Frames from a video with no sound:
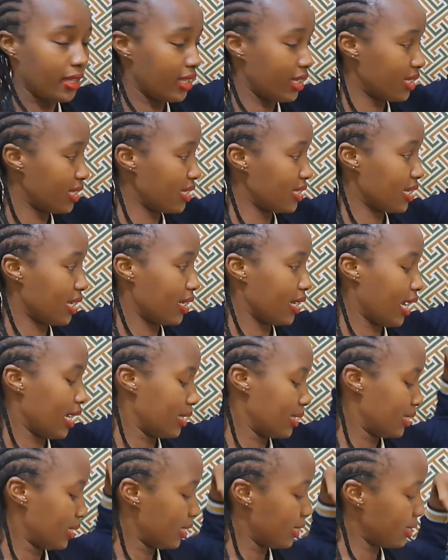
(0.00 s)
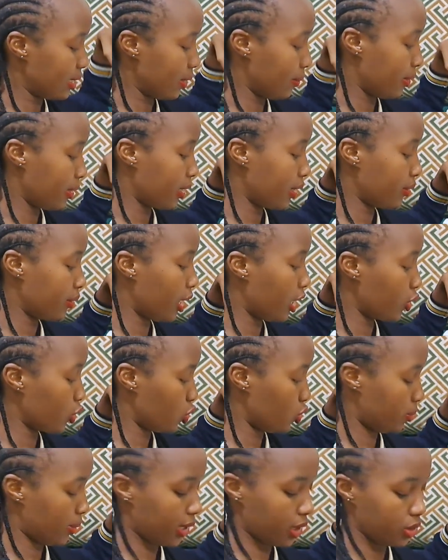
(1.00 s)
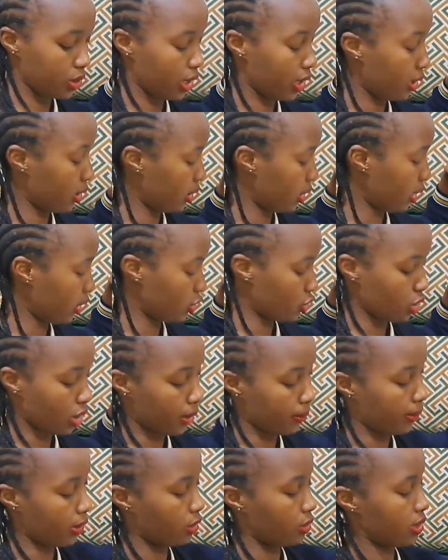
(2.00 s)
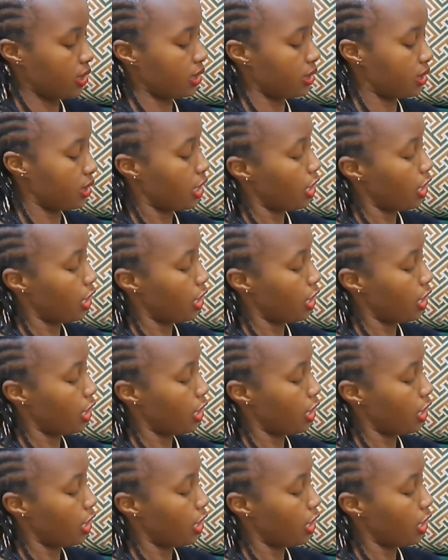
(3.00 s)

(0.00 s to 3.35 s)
this is an antihistamine. I'll go back. I'll talk about it.